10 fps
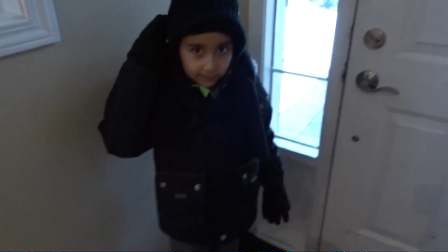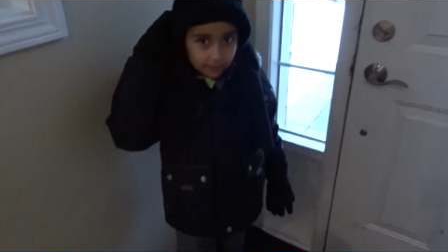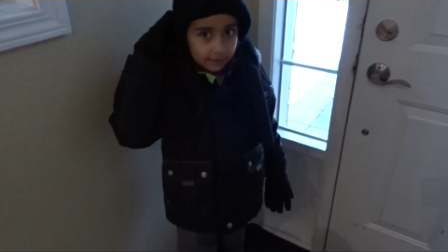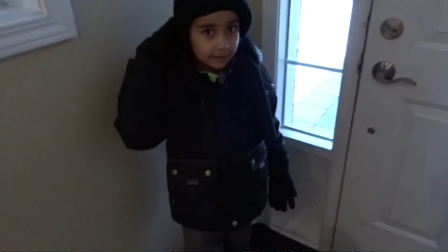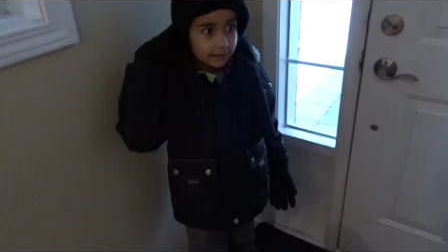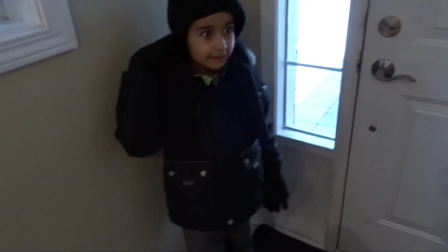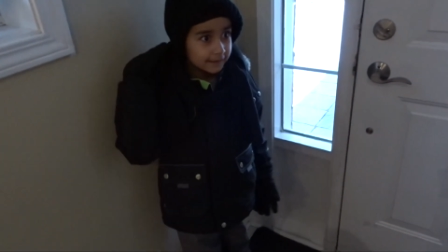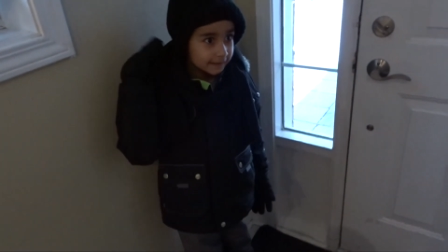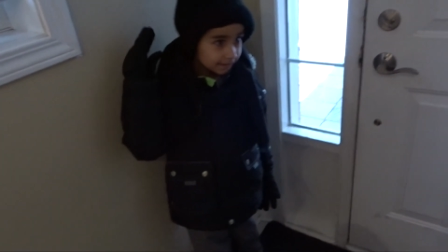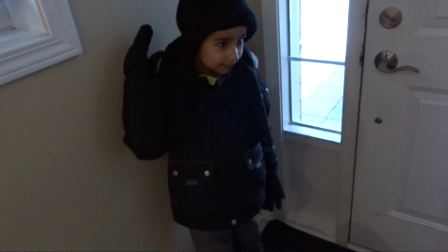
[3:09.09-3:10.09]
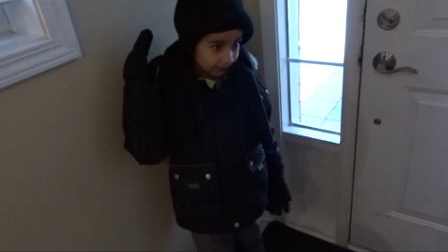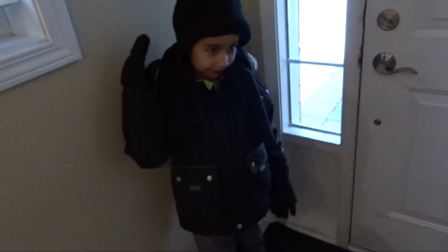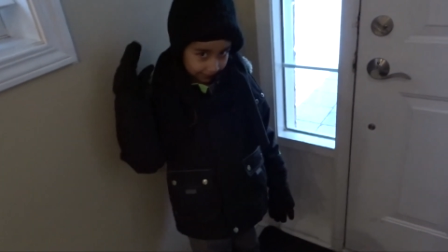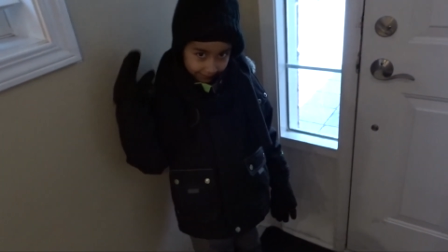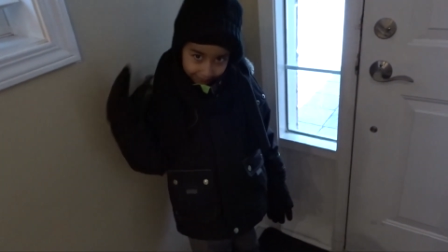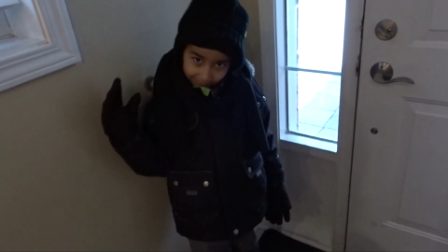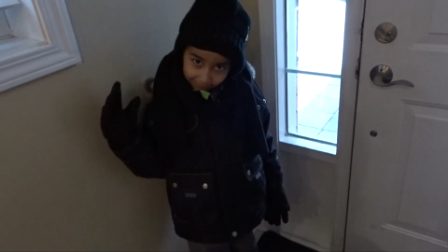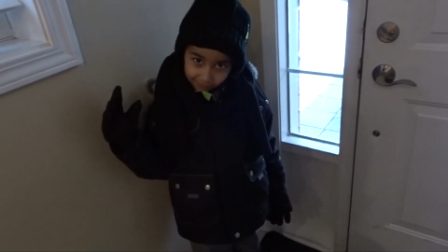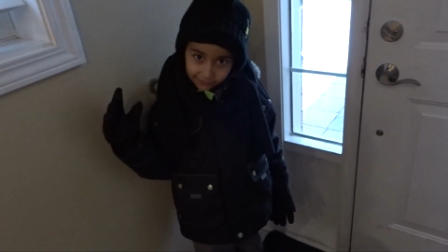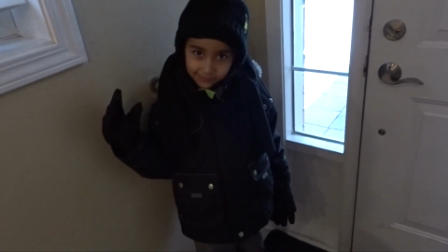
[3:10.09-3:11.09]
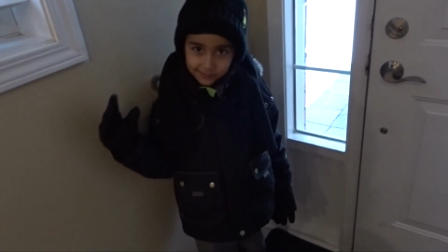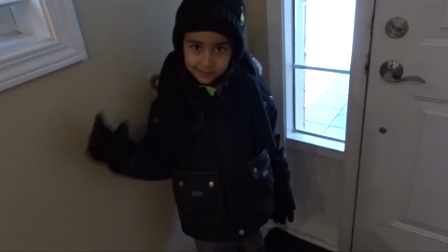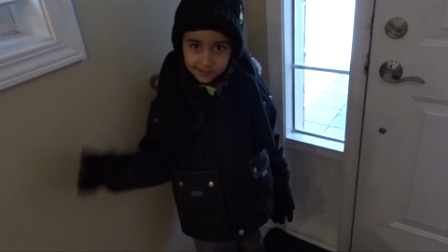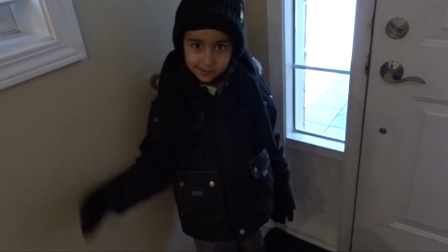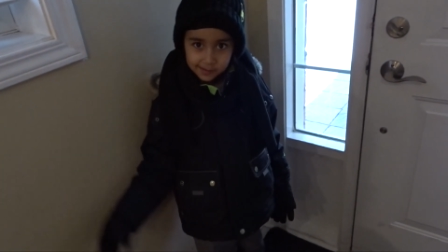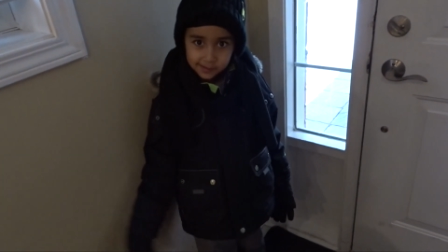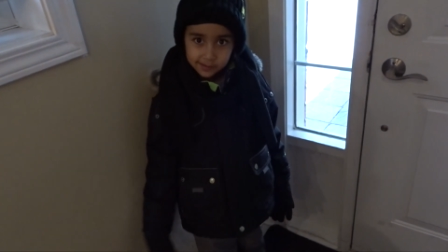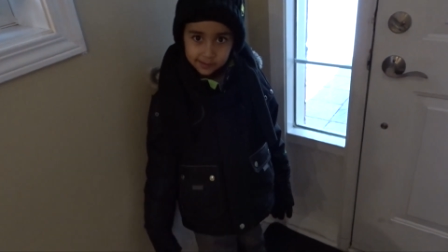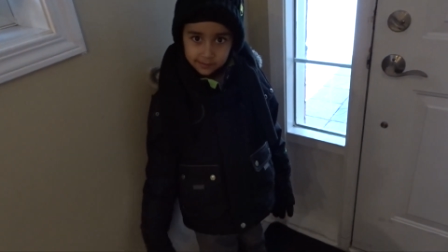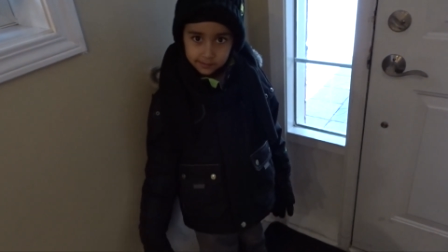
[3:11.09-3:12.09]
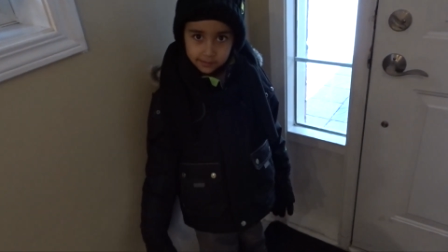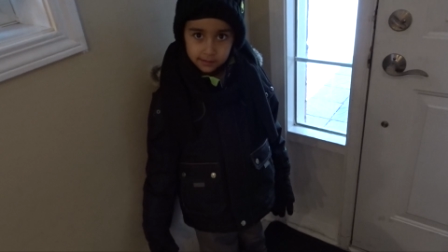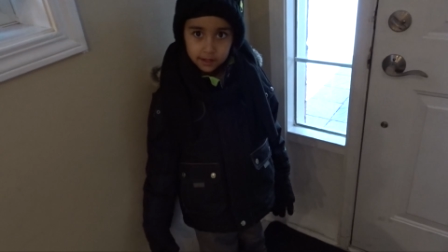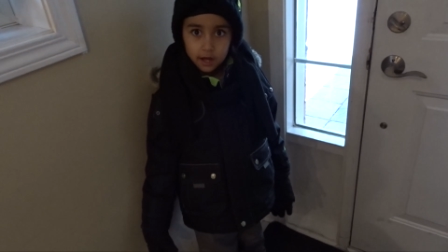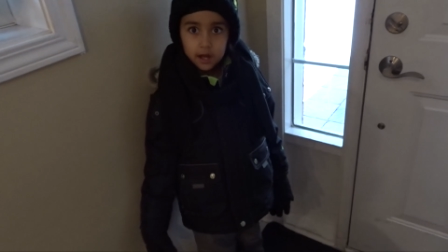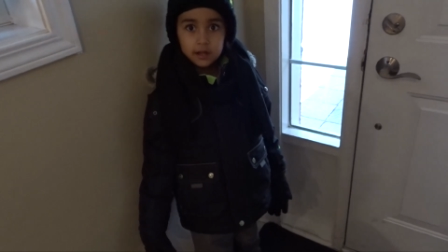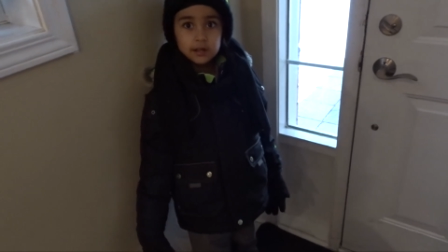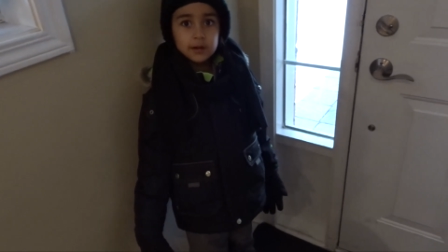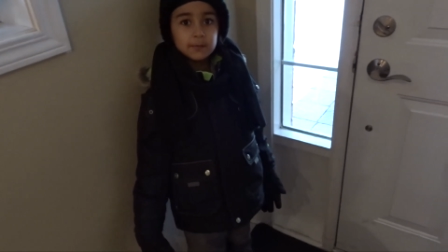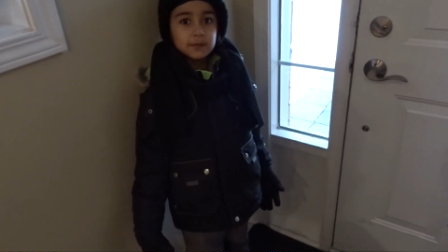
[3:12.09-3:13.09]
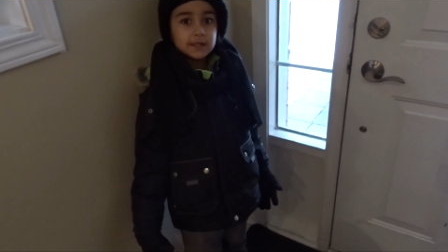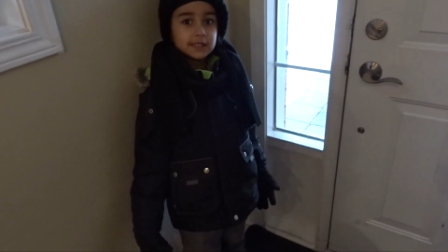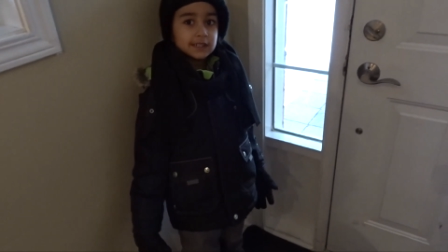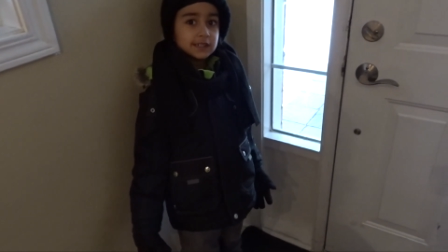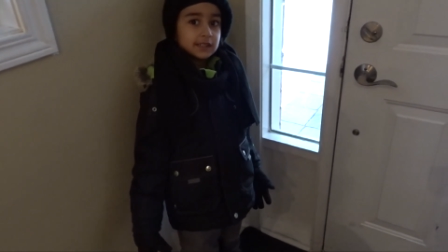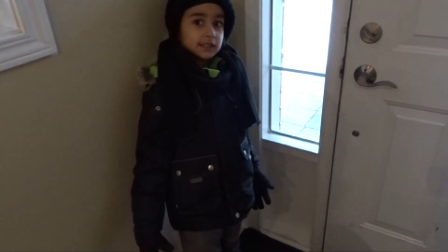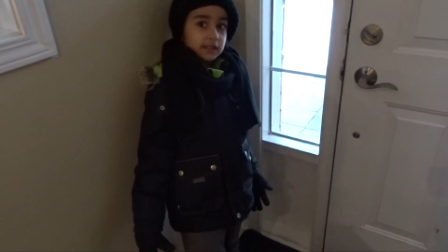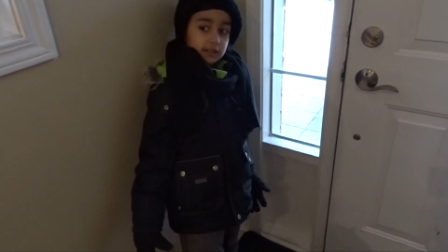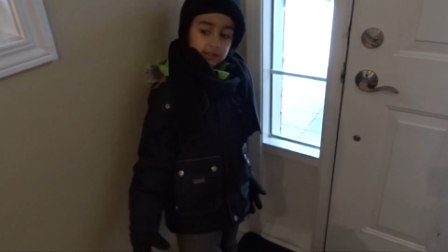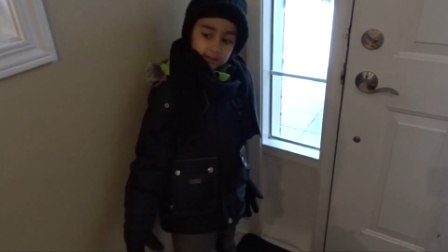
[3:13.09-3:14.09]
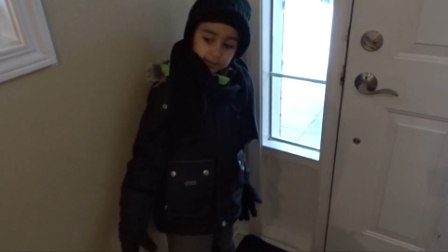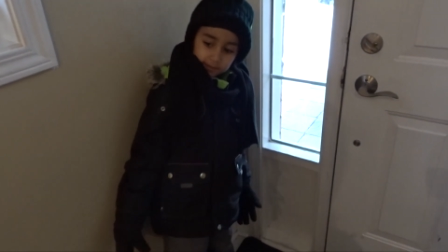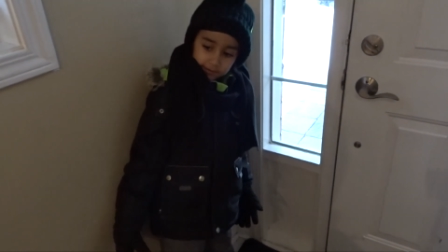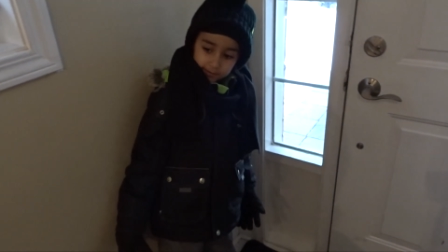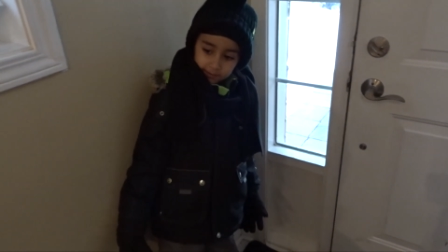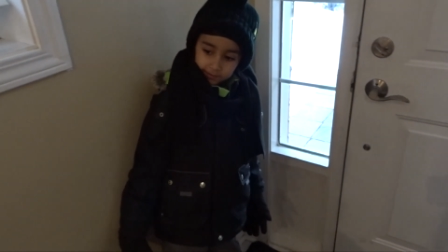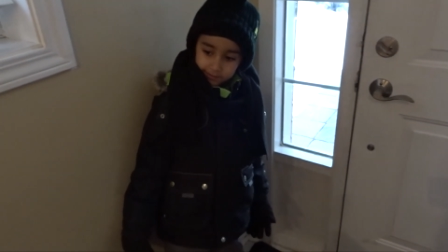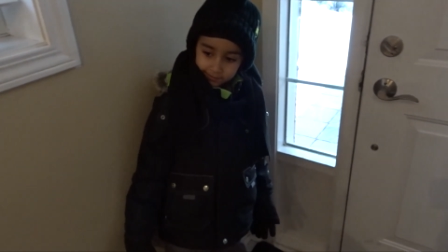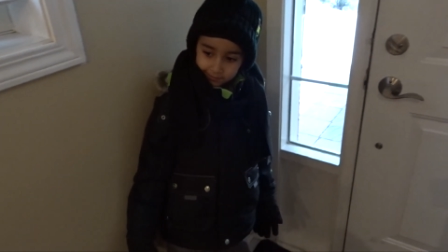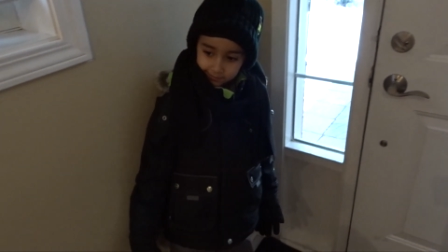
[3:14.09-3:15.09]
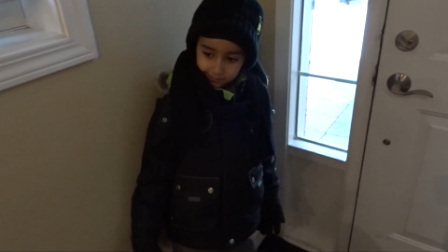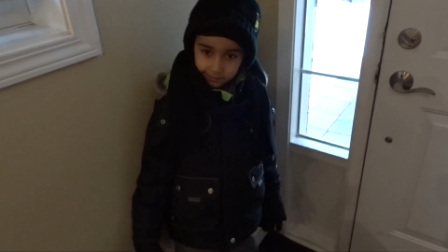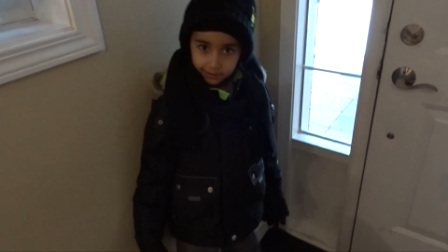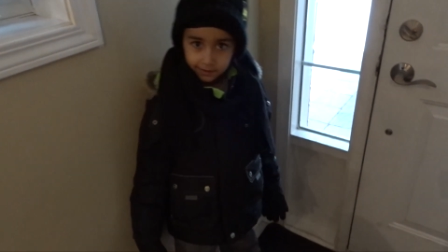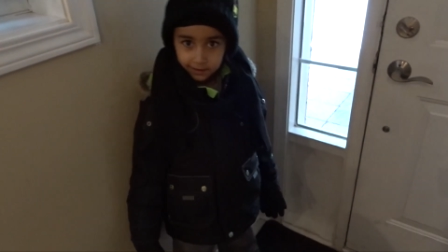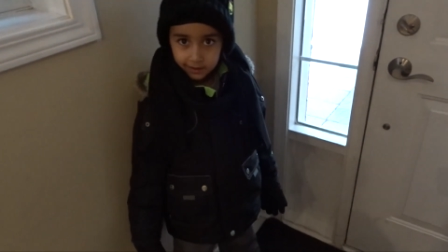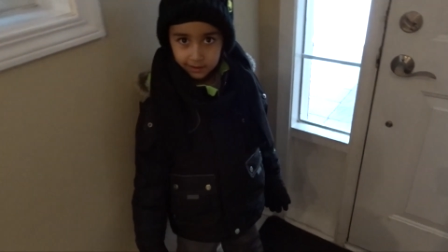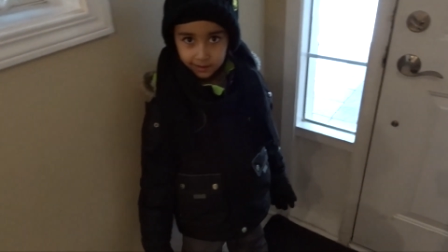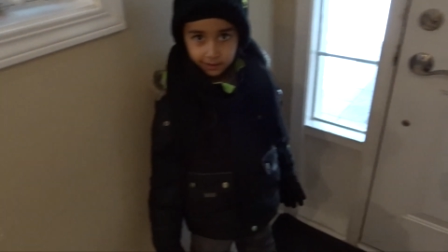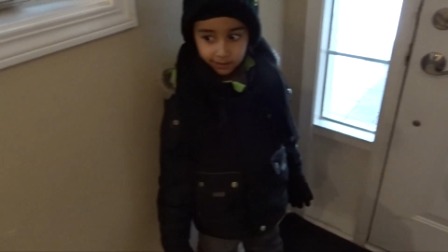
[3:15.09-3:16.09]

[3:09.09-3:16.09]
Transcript: Beatty the vlogger. No. Yes. I'm Kabir. You're Kabir. Okay, Kabir the vlogger. Have a nice day,